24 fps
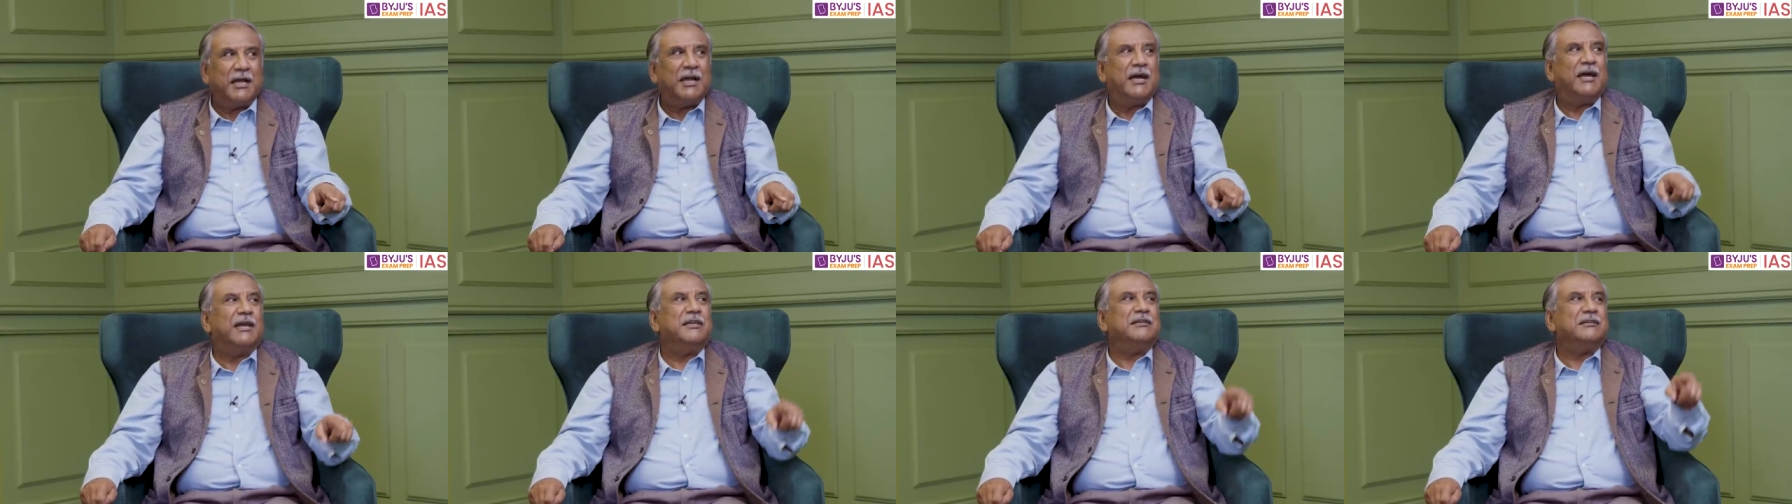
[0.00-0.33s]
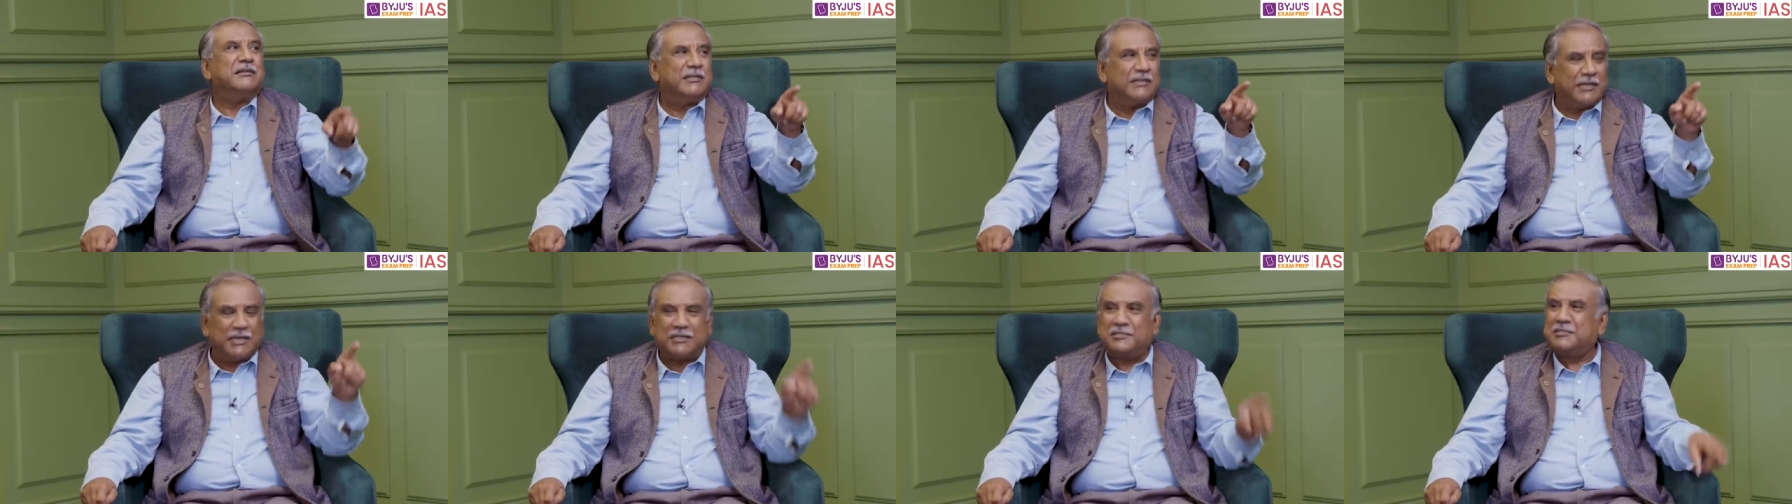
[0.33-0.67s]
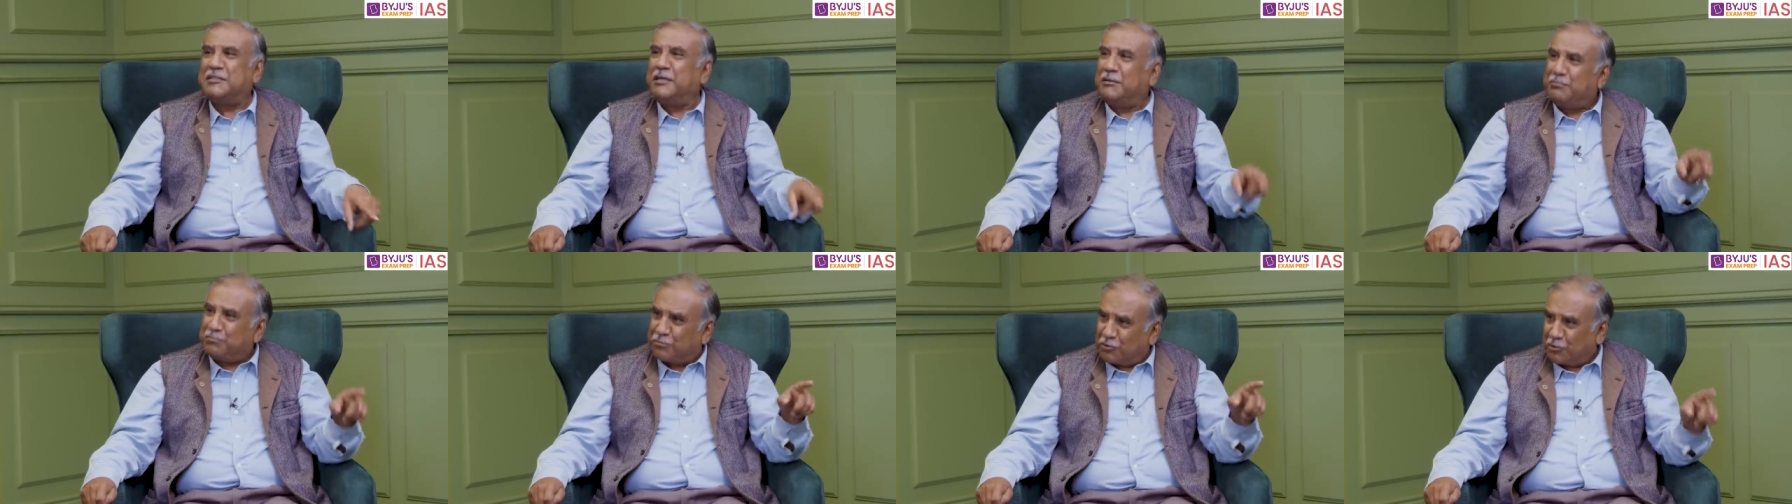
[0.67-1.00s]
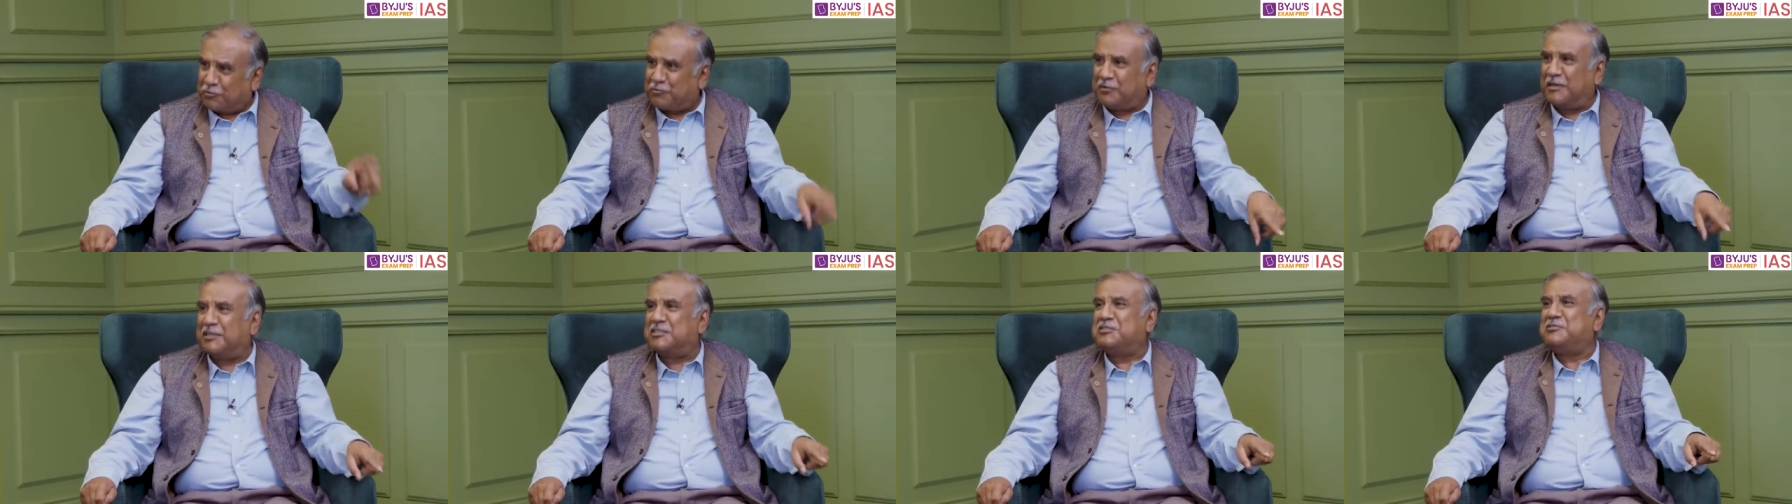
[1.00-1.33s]
and get them
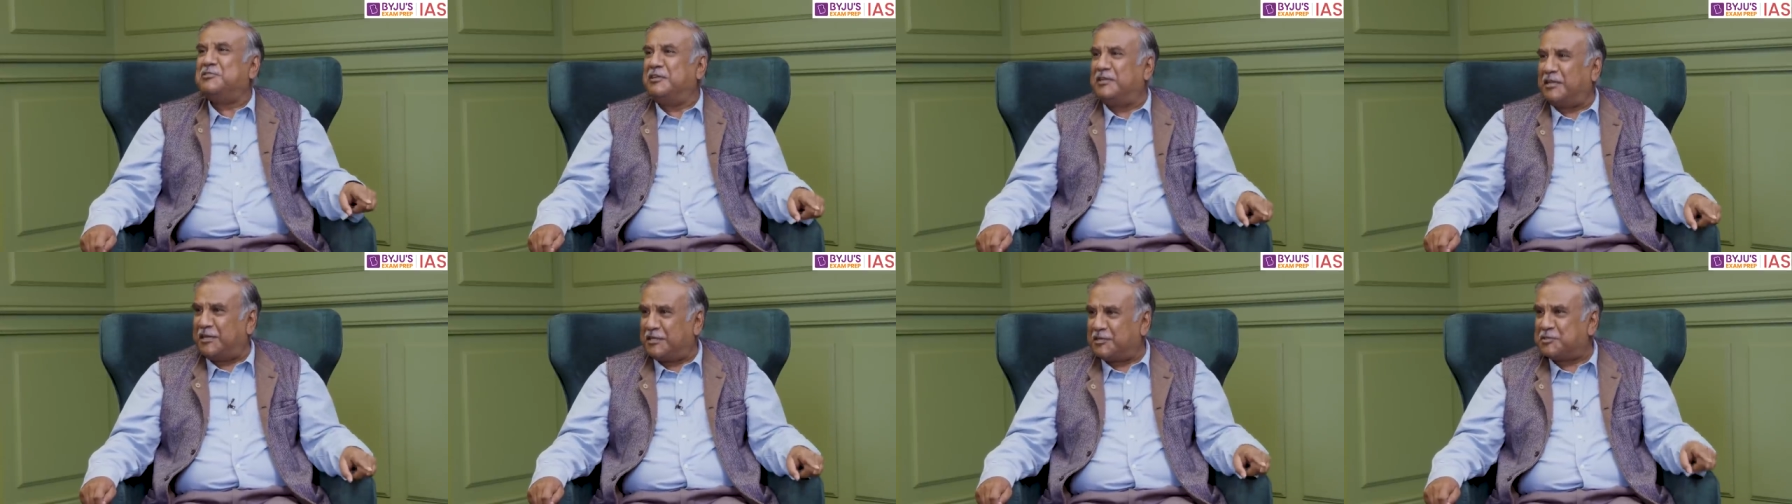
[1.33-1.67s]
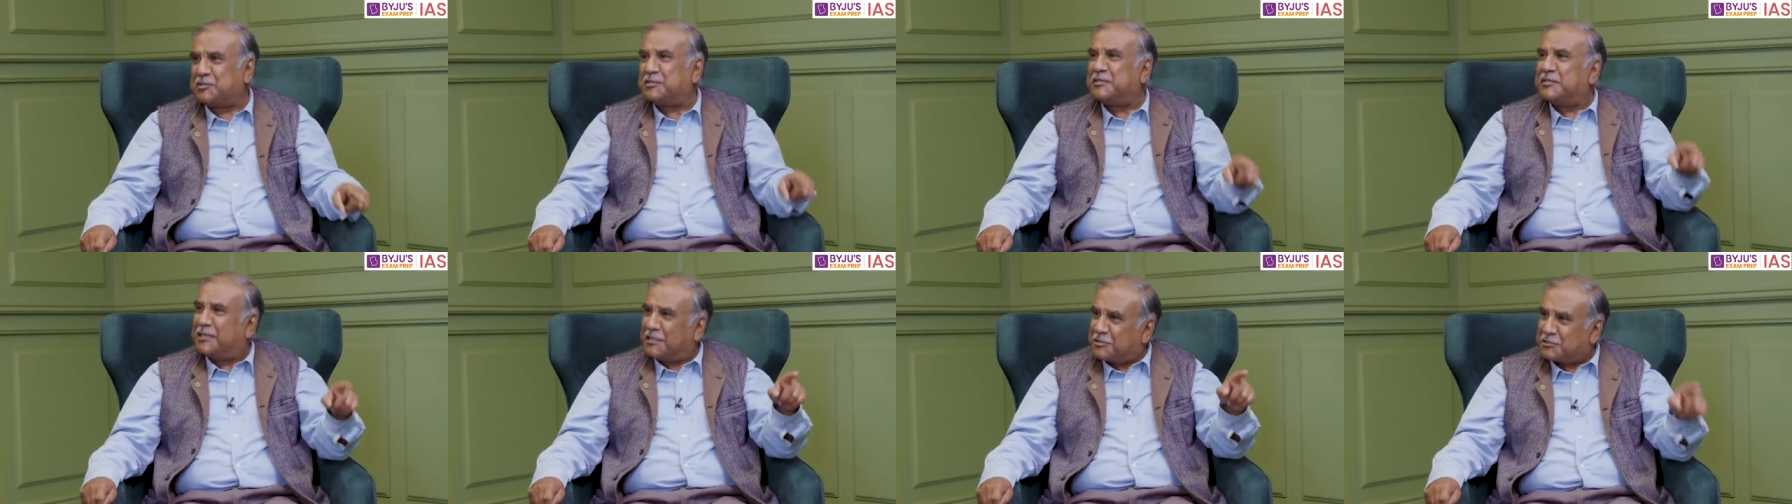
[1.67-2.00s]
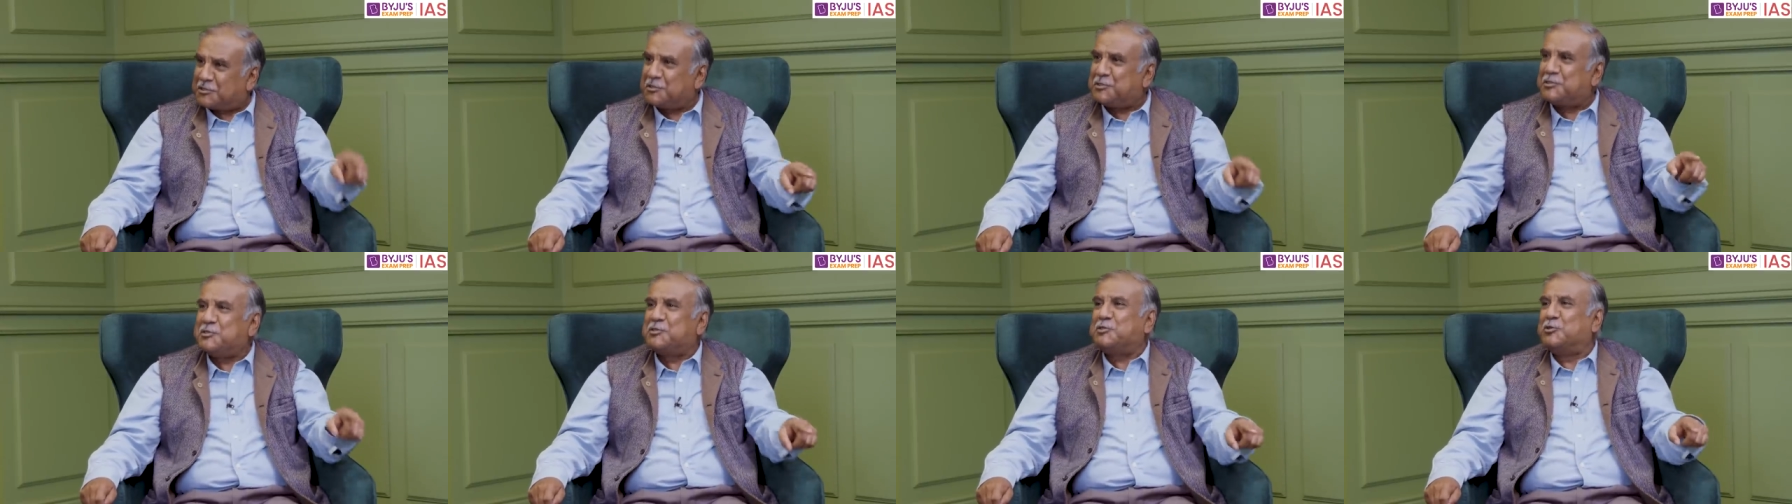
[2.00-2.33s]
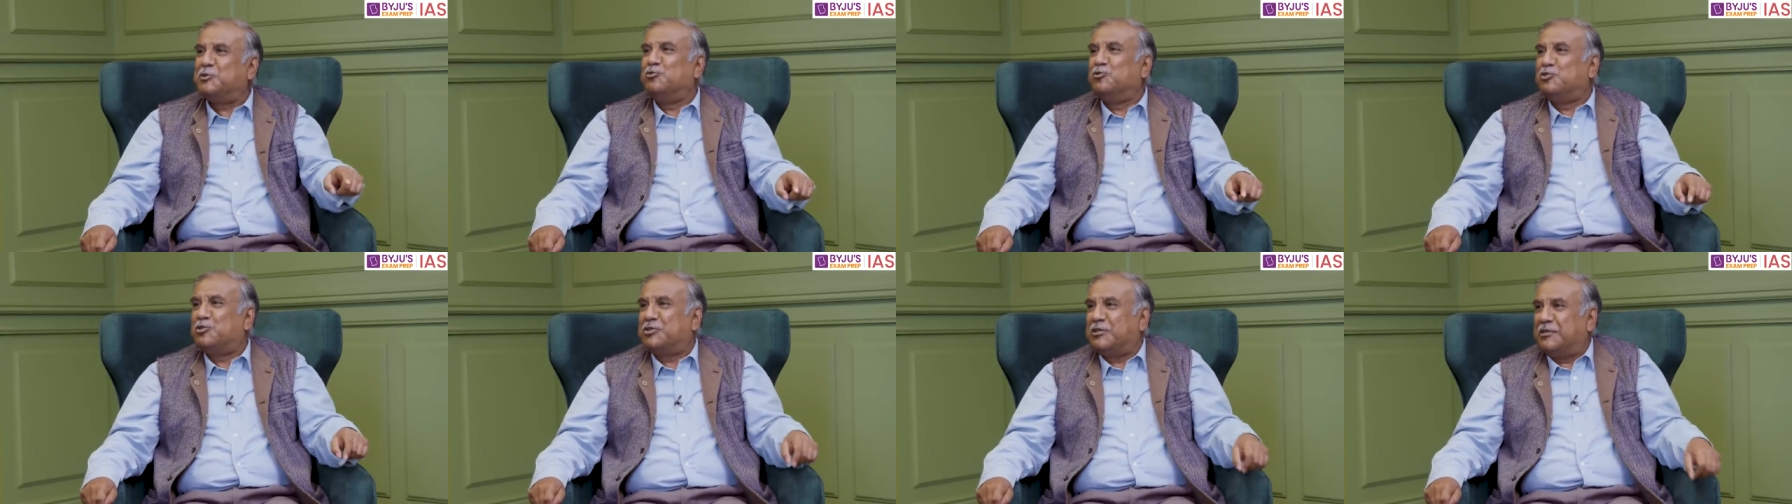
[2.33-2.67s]
professionalized. That is the
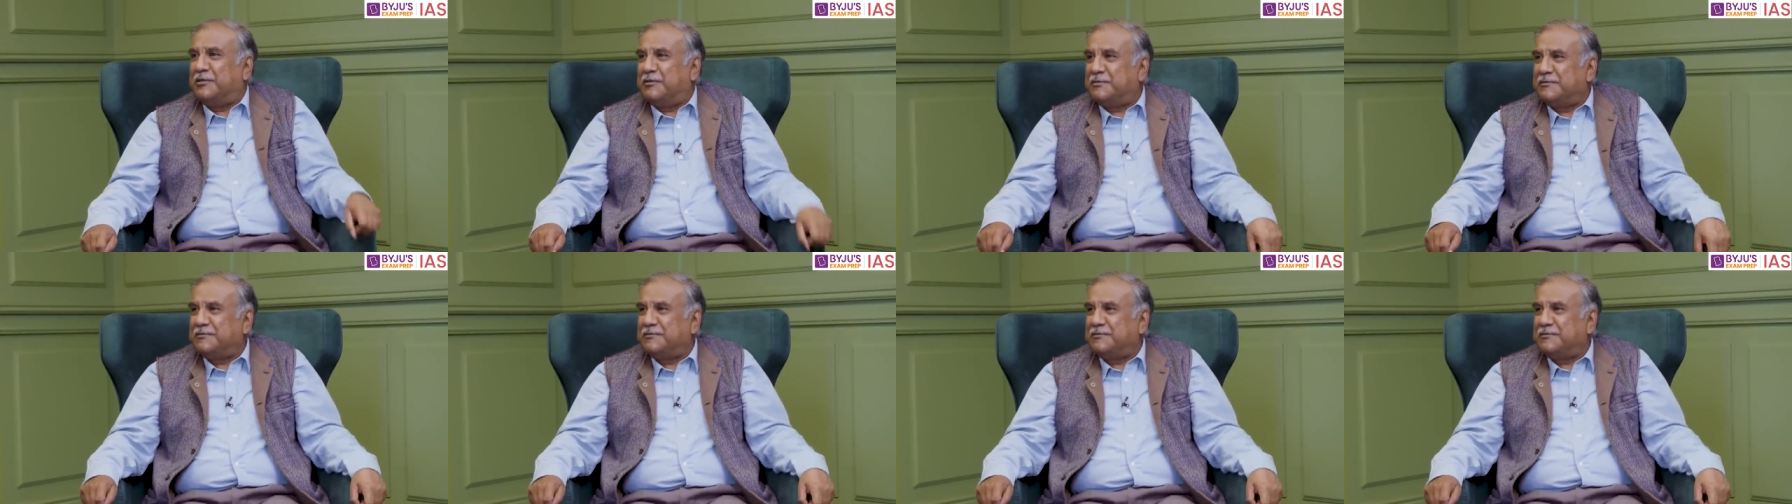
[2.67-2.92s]
solution.